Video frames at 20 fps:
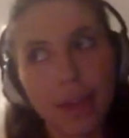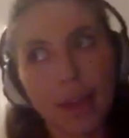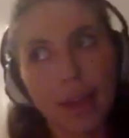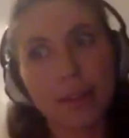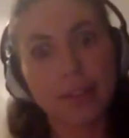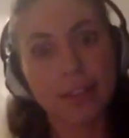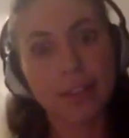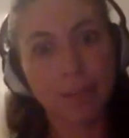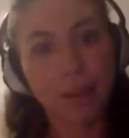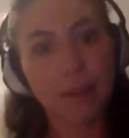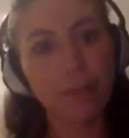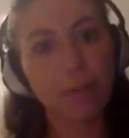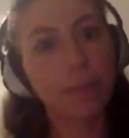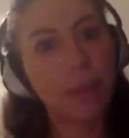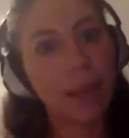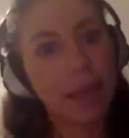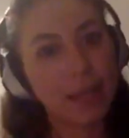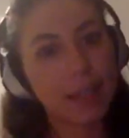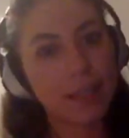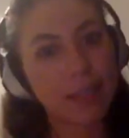things to be
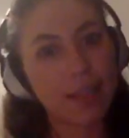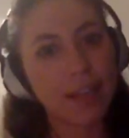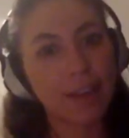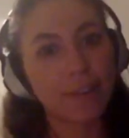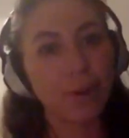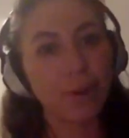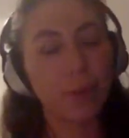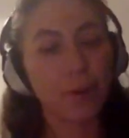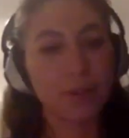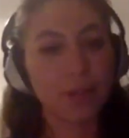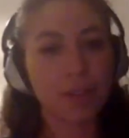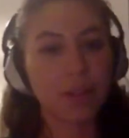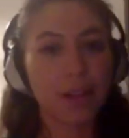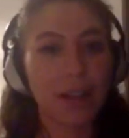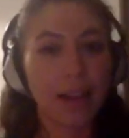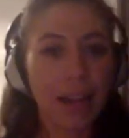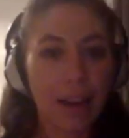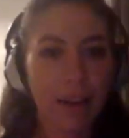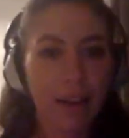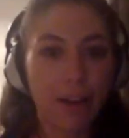repeated if it
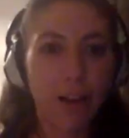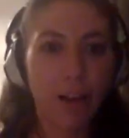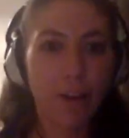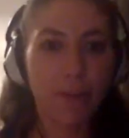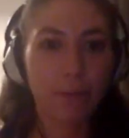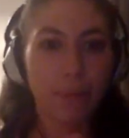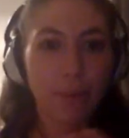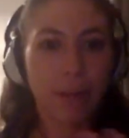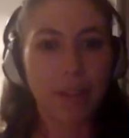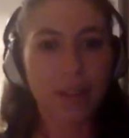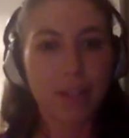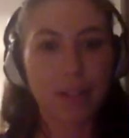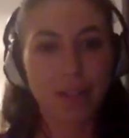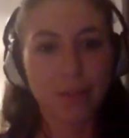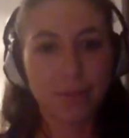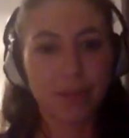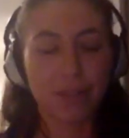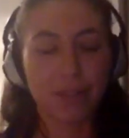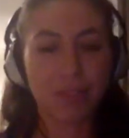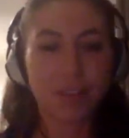wasn't clear enough, because
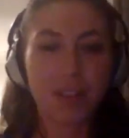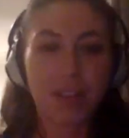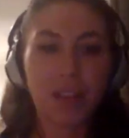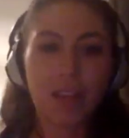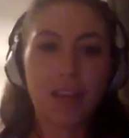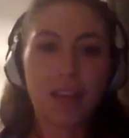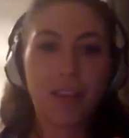it was